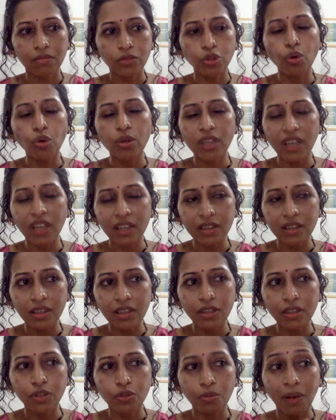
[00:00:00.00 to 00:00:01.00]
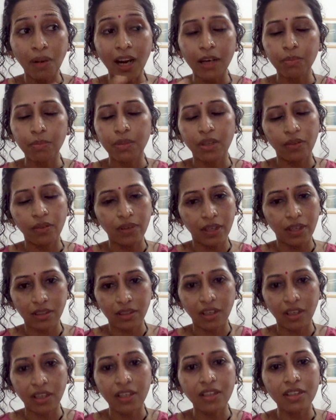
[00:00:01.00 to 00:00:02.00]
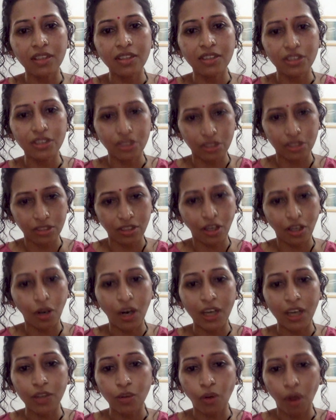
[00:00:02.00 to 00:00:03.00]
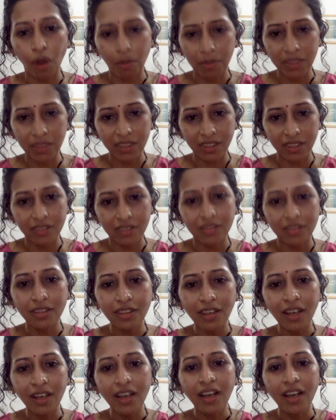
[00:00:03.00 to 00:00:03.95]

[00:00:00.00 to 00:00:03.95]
Yogi, I think you might be aware that Indian dishes are quite complicated.